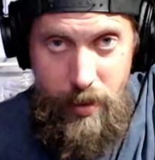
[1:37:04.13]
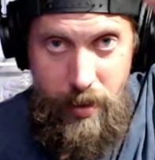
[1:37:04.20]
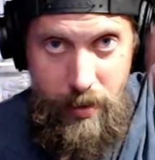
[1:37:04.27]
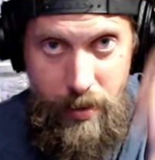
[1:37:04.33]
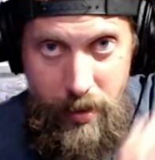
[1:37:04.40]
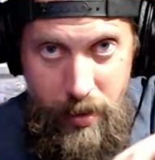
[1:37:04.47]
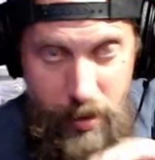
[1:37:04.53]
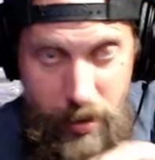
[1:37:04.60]

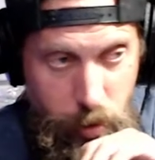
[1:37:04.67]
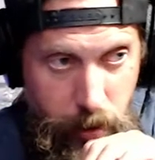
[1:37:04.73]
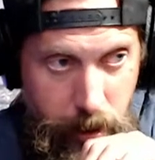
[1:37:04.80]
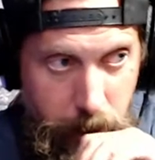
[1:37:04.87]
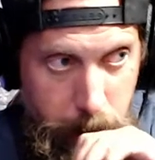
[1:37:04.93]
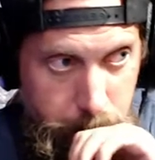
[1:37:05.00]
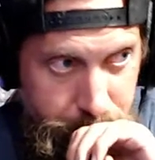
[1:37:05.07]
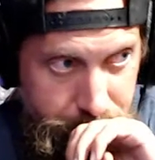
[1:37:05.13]
earlier in the
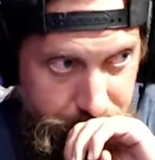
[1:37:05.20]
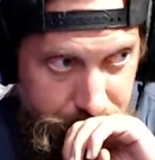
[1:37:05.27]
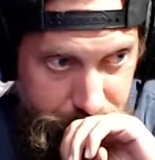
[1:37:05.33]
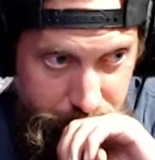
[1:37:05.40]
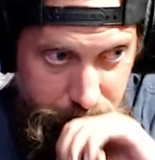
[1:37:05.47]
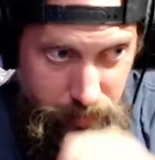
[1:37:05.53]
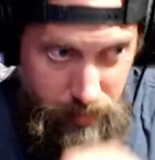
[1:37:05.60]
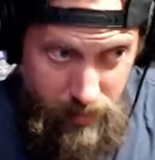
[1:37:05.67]
stream.
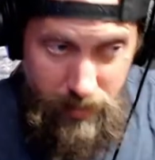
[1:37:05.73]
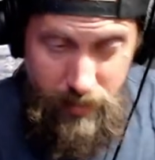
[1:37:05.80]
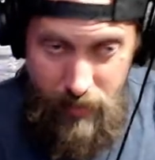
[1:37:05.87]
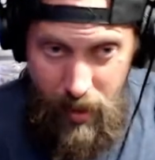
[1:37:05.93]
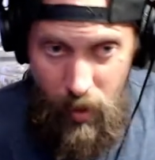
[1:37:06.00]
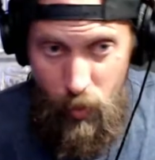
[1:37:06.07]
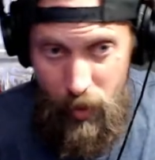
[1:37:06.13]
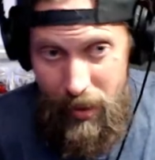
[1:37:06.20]

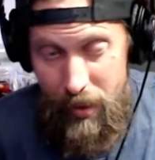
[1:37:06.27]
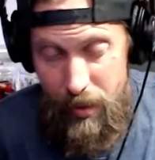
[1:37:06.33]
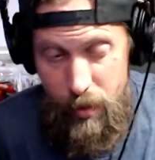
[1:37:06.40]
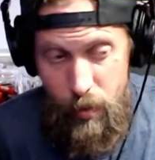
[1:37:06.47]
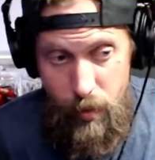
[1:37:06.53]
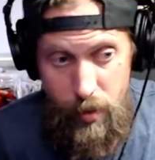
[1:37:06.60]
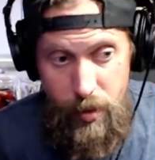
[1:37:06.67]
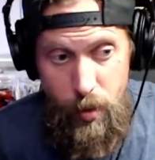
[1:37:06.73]
We need
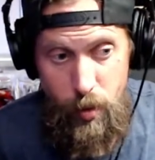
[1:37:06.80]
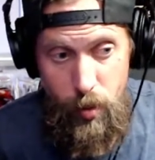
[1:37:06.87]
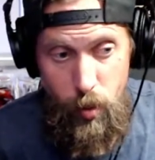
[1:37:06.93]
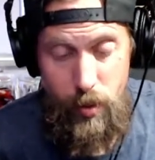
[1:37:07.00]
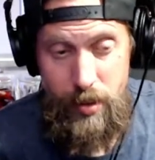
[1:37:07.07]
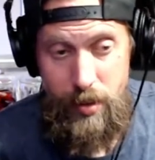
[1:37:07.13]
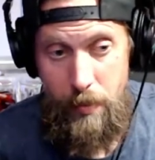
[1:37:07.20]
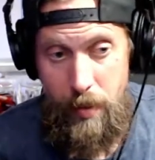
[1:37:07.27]
a new, new
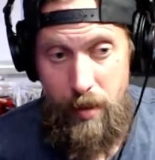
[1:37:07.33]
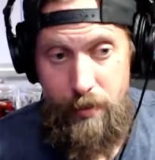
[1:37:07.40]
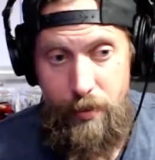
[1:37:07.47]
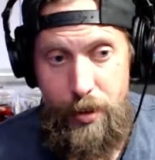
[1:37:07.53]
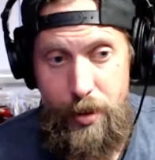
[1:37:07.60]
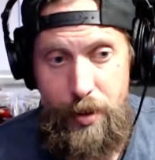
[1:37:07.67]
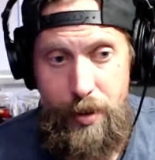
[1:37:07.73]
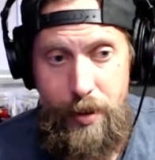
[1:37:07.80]
Twisted
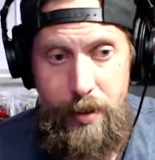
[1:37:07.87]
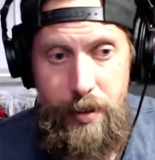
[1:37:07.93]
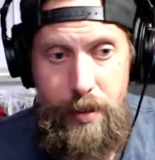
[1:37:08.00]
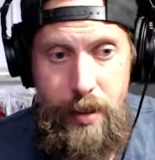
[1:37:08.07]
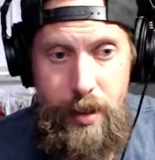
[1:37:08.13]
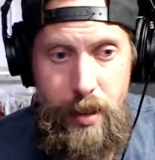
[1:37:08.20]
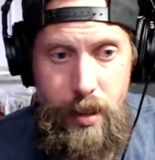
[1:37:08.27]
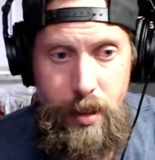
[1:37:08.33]
Metal for sure.